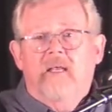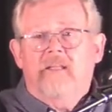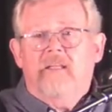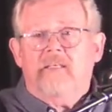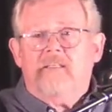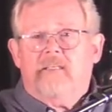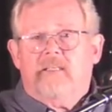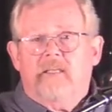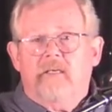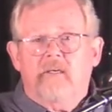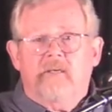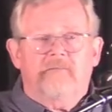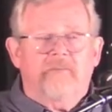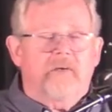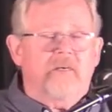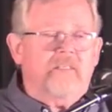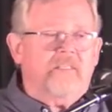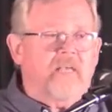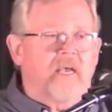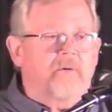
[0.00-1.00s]
This third
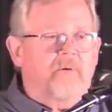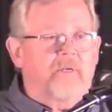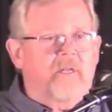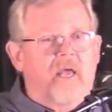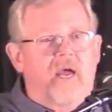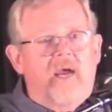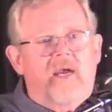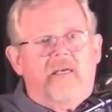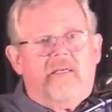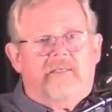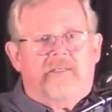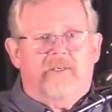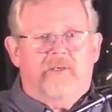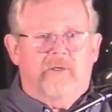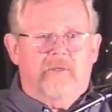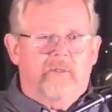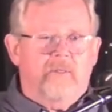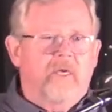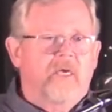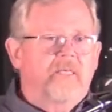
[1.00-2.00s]
verse I would like
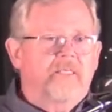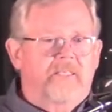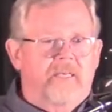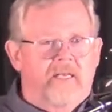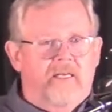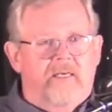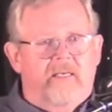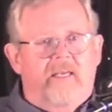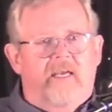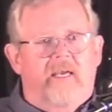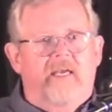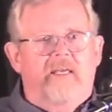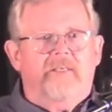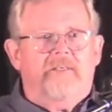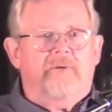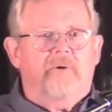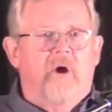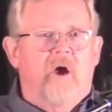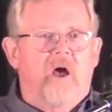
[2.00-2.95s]
to dedicate to